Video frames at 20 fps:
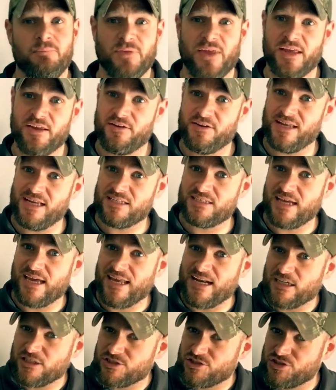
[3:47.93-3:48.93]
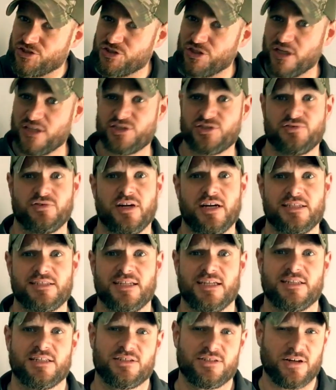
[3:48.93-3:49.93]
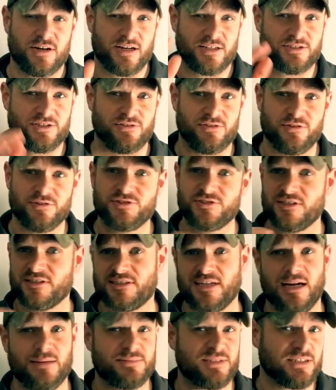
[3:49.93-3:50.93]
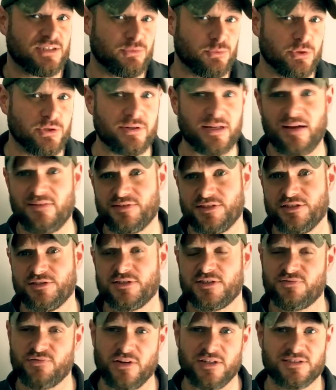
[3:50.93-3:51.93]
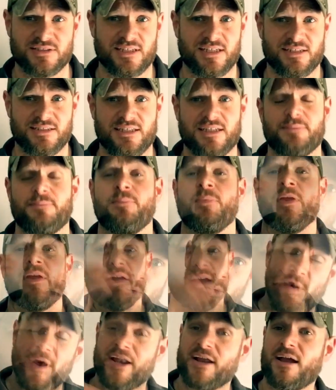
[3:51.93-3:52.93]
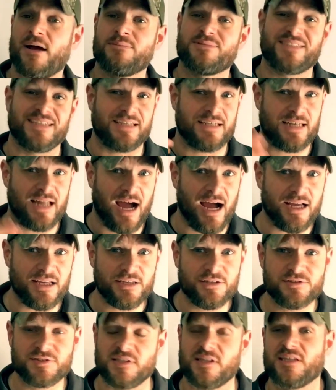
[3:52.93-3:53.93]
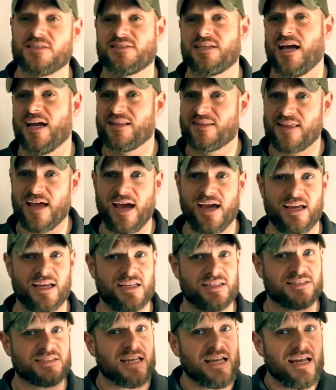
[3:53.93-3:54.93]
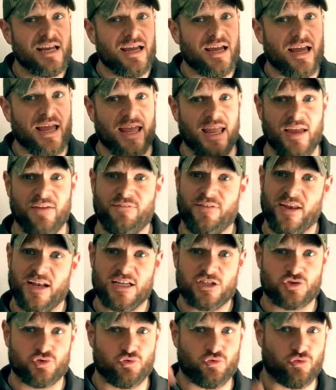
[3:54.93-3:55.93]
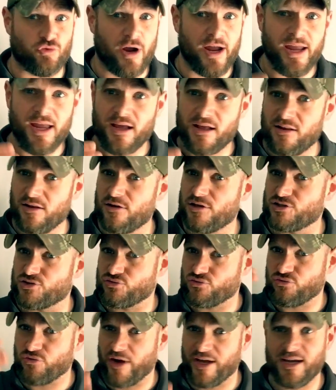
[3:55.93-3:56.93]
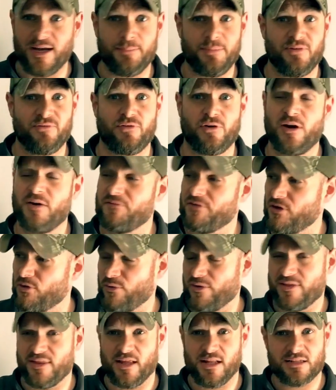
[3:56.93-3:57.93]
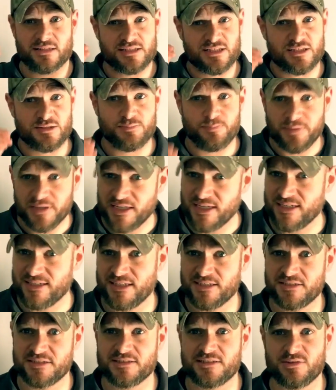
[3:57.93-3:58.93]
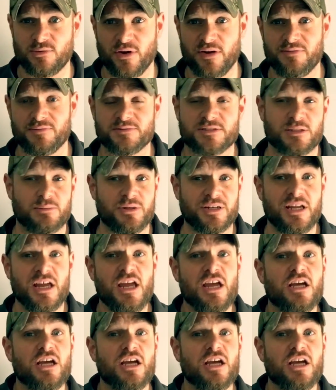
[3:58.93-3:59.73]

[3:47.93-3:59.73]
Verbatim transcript: and you need to hit it just right to hit the target. So those are times that you will have to use the front sight tip. When it comes to not using the sight, that is, if it is right close, right up in front of you, within spitting distance away from someone,